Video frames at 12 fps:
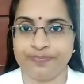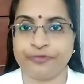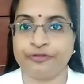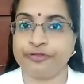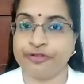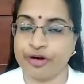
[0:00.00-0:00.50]

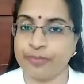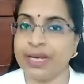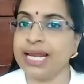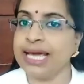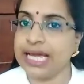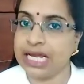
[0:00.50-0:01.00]
Formal
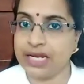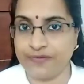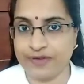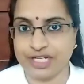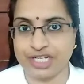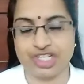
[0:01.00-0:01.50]

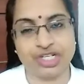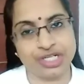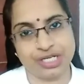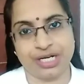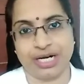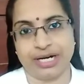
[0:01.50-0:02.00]
invitation
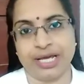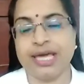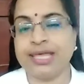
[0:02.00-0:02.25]
card.